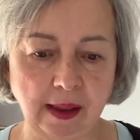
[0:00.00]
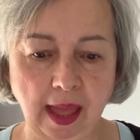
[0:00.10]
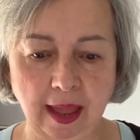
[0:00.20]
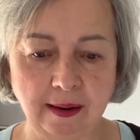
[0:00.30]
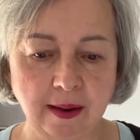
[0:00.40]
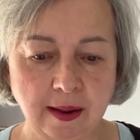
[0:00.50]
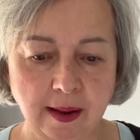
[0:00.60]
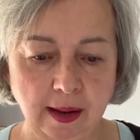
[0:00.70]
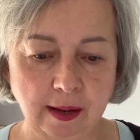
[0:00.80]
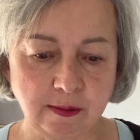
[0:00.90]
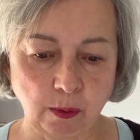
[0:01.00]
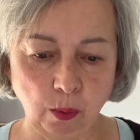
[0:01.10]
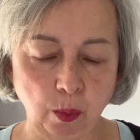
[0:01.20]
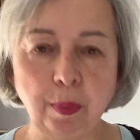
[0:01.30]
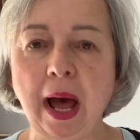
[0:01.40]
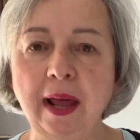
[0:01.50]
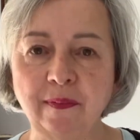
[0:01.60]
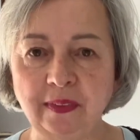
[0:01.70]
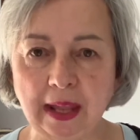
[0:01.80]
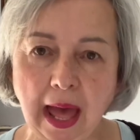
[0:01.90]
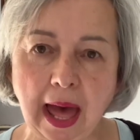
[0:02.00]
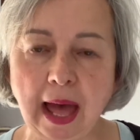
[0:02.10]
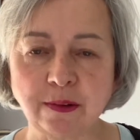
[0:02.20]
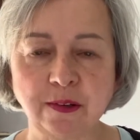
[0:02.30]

and it's all part of the art.